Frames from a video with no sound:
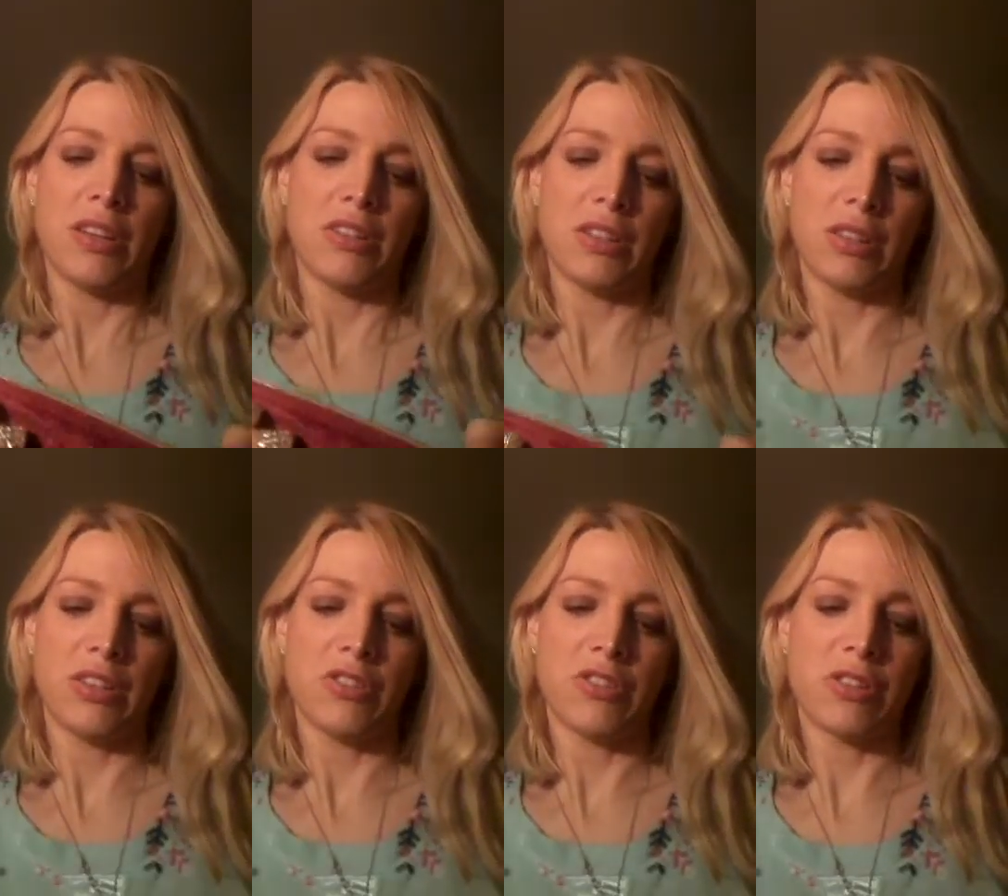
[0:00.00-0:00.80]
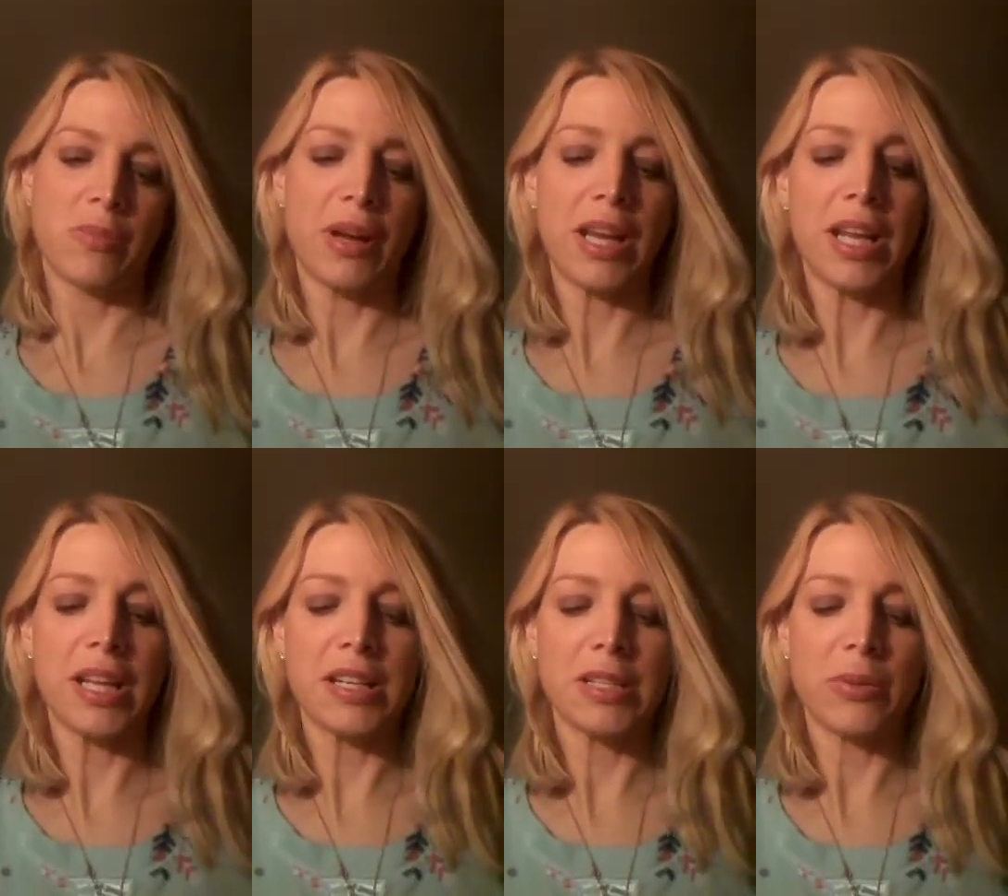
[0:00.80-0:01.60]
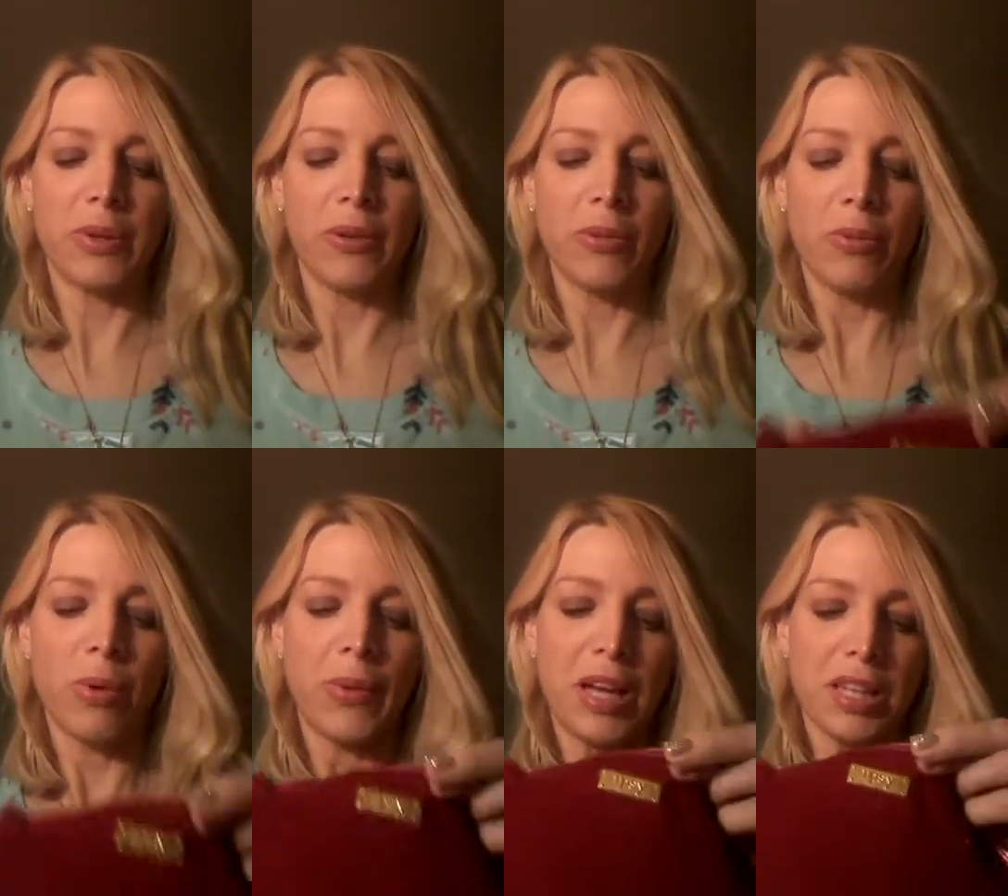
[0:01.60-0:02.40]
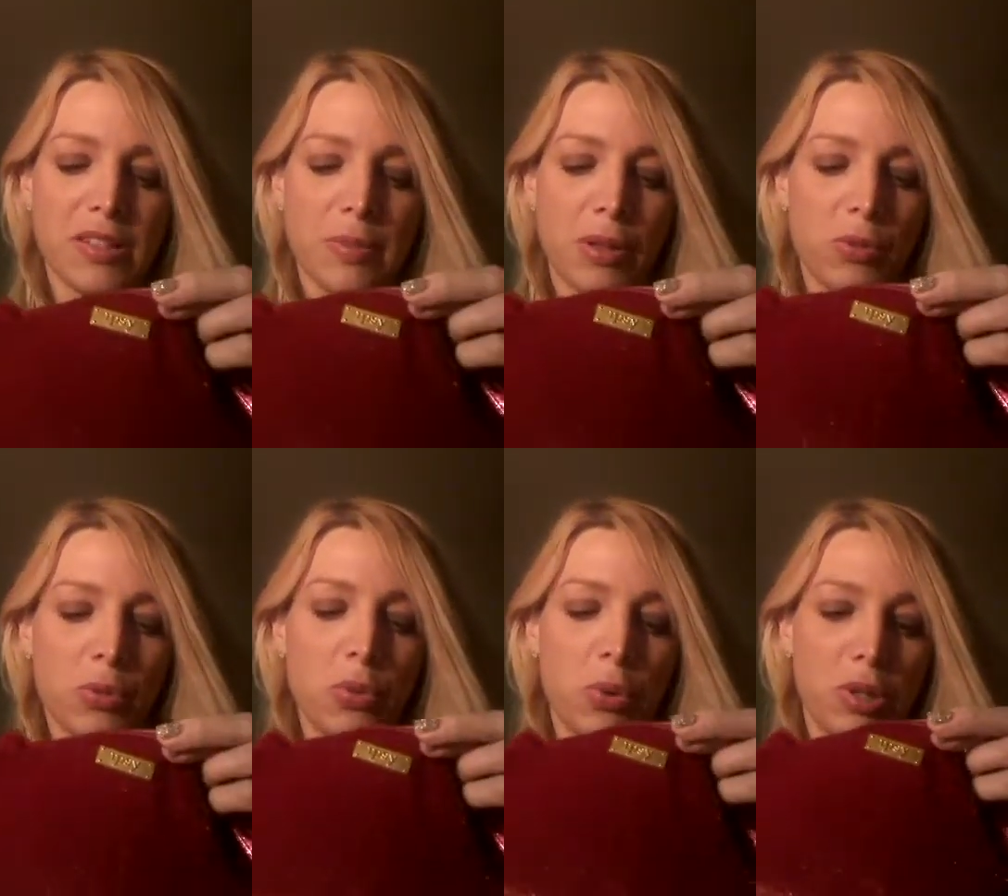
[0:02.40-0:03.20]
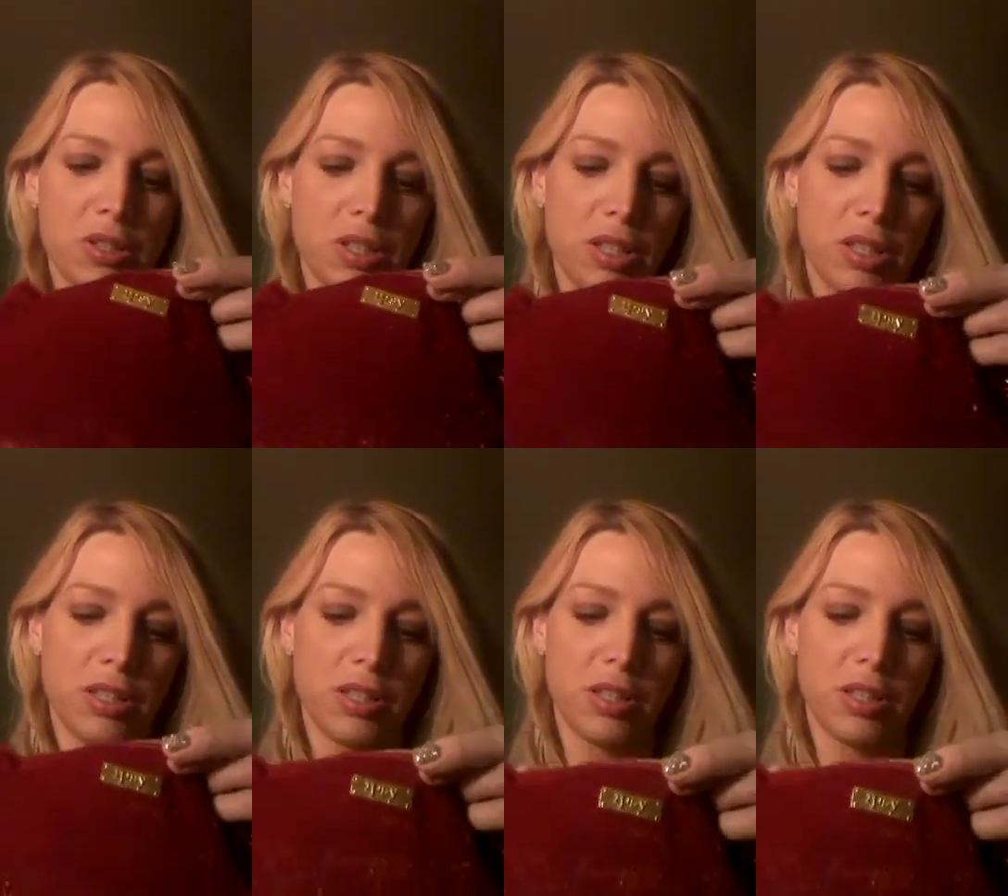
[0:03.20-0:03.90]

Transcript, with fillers: So let's just jump right in and see what we got this month. Ooh, it looks good.